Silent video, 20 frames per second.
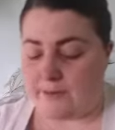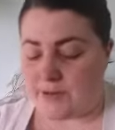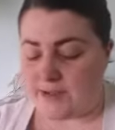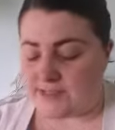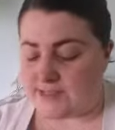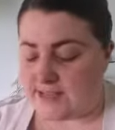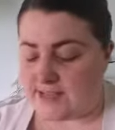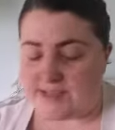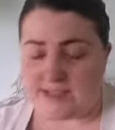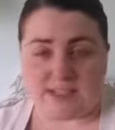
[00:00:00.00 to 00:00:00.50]

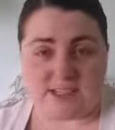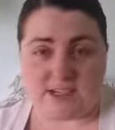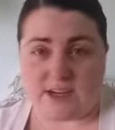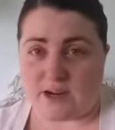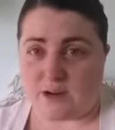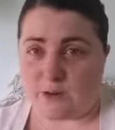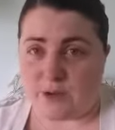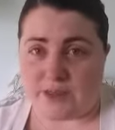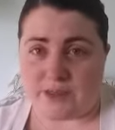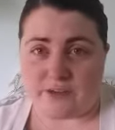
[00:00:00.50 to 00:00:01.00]
always like to
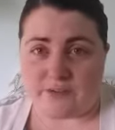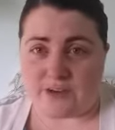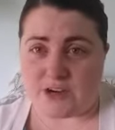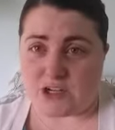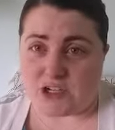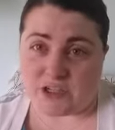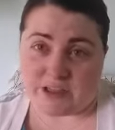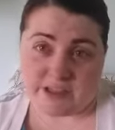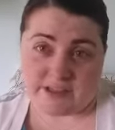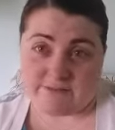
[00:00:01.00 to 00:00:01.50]
start with a
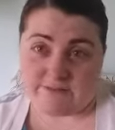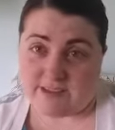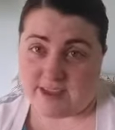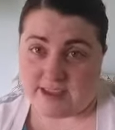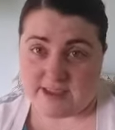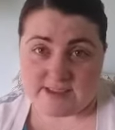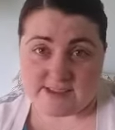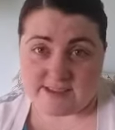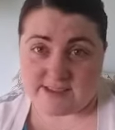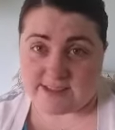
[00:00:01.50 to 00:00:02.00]
fresh, clean
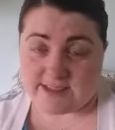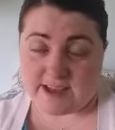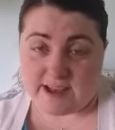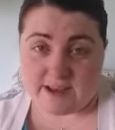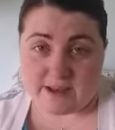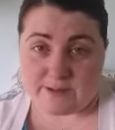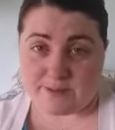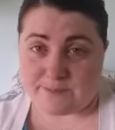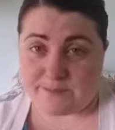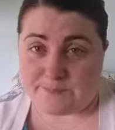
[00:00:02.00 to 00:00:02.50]
face
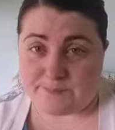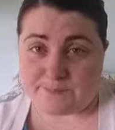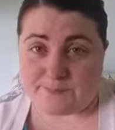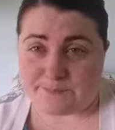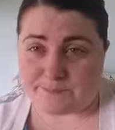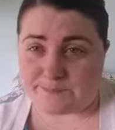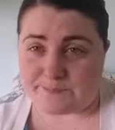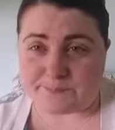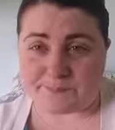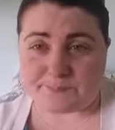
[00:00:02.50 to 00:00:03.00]
in
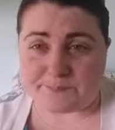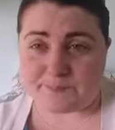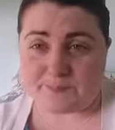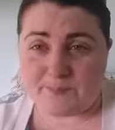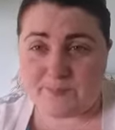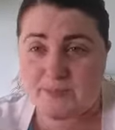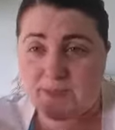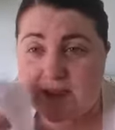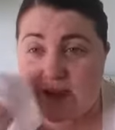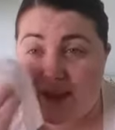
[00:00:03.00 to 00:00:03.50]

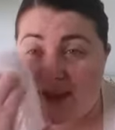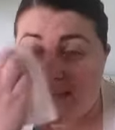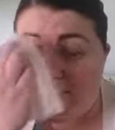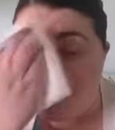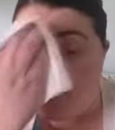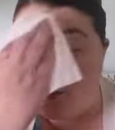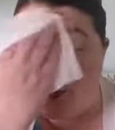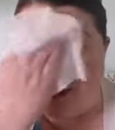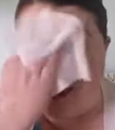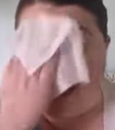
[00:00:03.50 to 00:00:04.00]
the
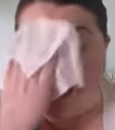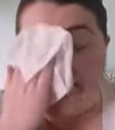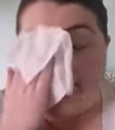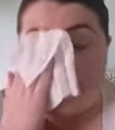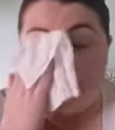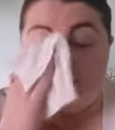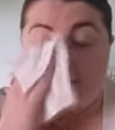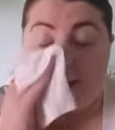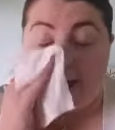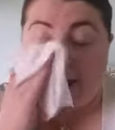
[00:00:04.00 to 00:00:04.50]

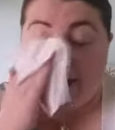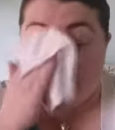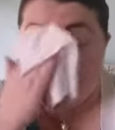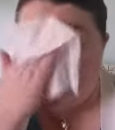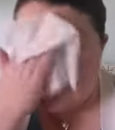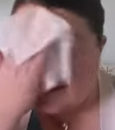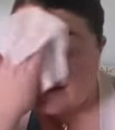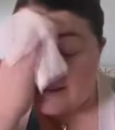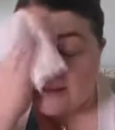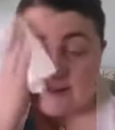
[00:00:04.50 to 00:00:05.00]
morning. So I
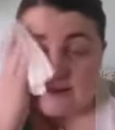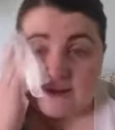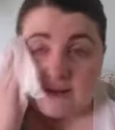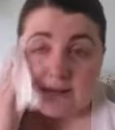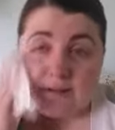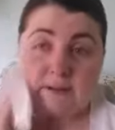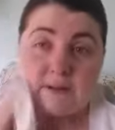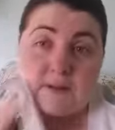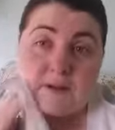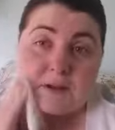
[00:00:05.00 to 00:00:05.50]
haven't,
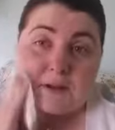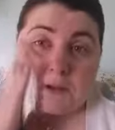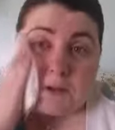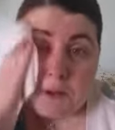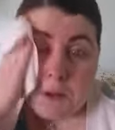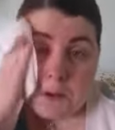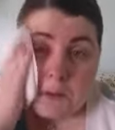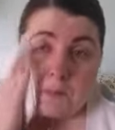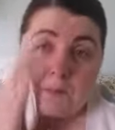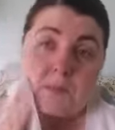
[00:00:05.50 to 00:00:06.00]

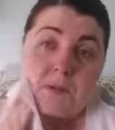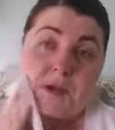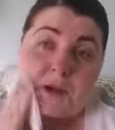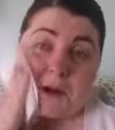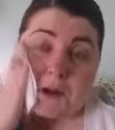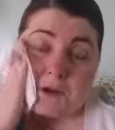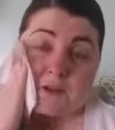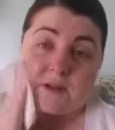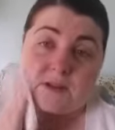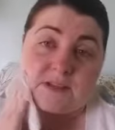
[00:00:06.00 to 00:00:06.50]

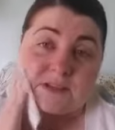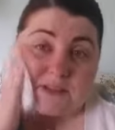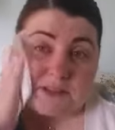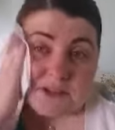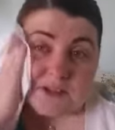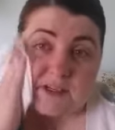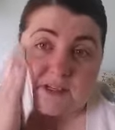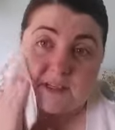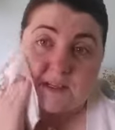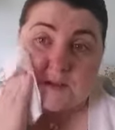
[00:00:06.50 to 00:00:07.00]
this is
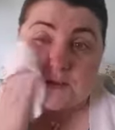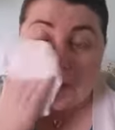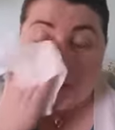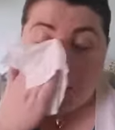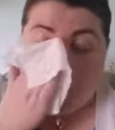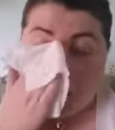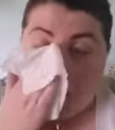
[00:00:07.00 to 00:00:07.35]
just,